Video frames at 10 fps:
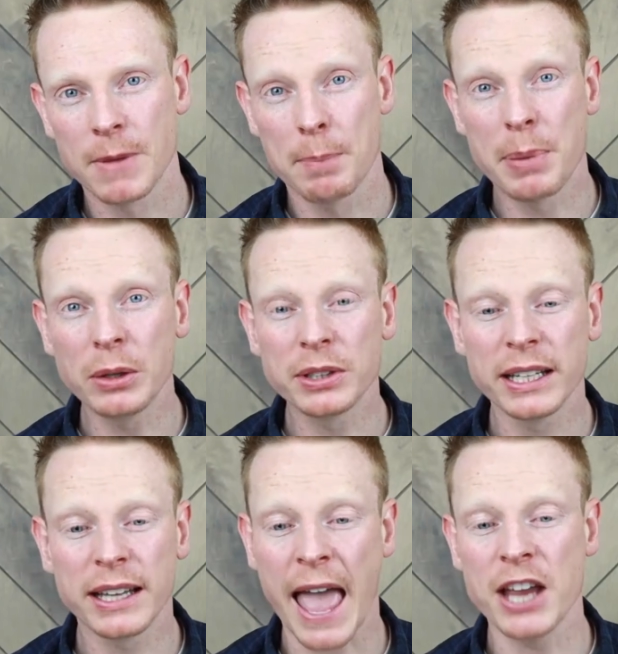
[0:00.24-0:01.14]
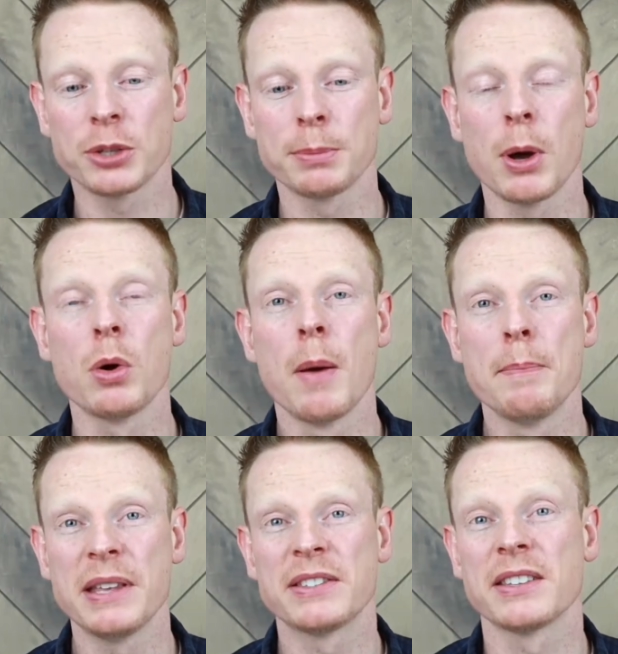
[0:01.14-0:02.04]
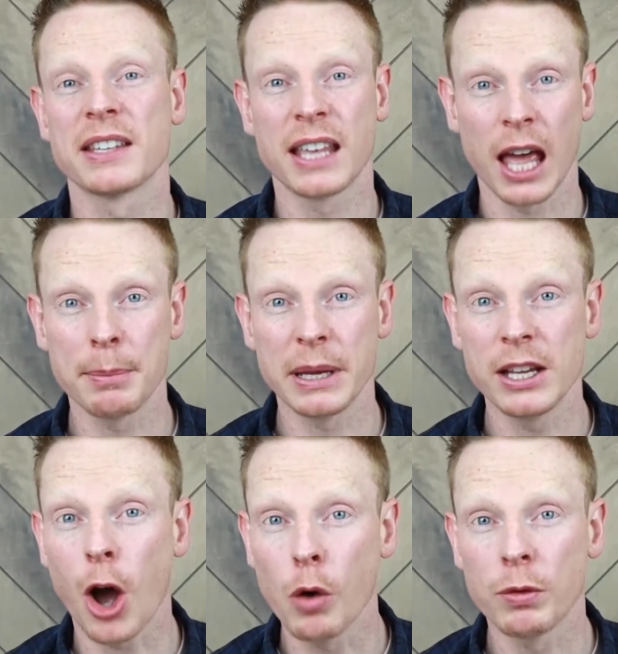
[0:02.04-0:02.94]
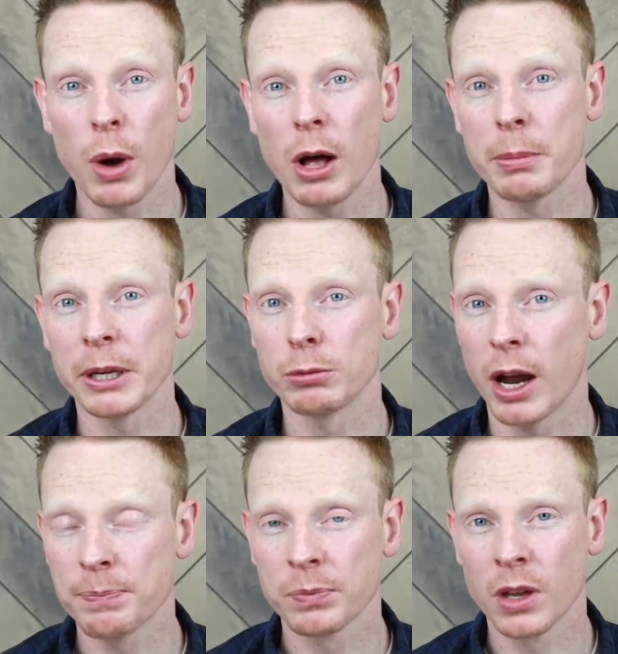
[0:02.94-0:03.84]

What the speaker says: Building a HMO business can be overwhelming, right?